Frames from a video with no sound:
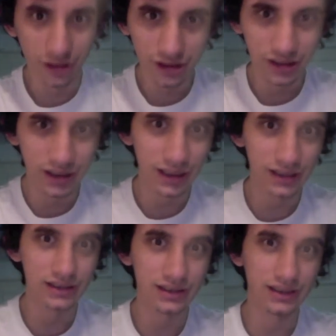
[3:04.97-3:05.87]
I
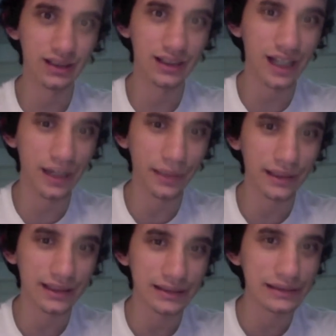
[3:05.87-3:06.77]
guess it kind of makes
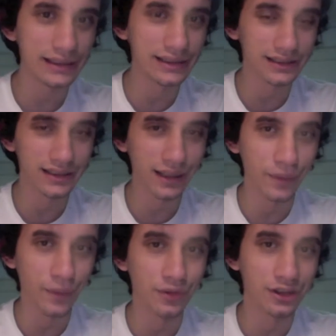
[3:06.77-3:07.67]
sense that people
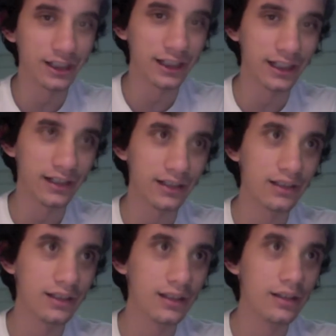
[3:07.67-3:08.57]
say that
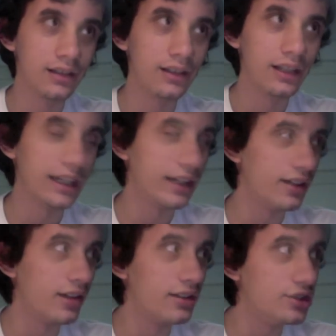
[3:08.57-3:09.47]

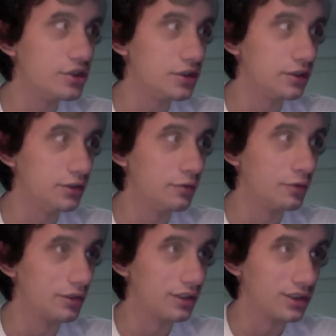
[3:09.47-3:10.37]
ideology is a new
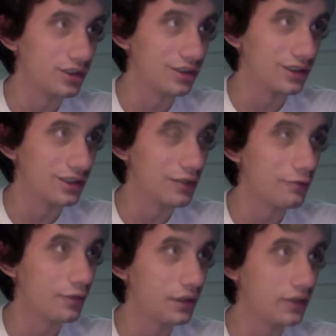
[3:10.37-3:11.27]
religion, because I don't really
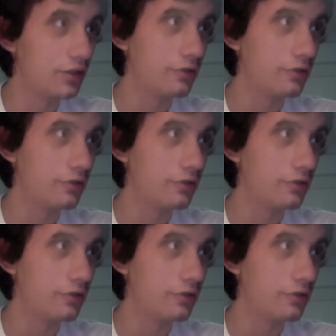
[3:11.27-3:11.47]
know